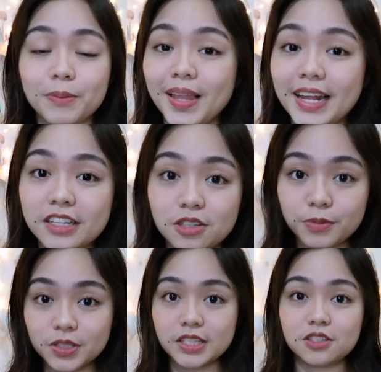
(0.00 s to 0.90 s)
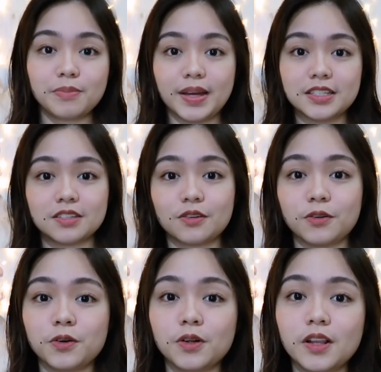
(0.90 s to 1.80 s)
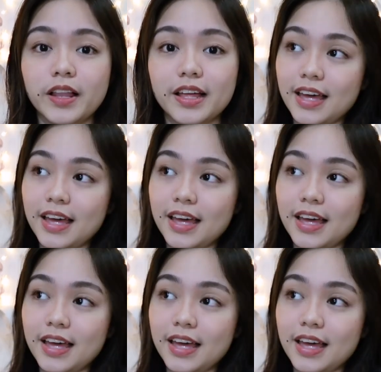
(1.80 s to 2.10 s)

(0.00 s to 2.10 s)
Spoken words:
planning to proceed to med school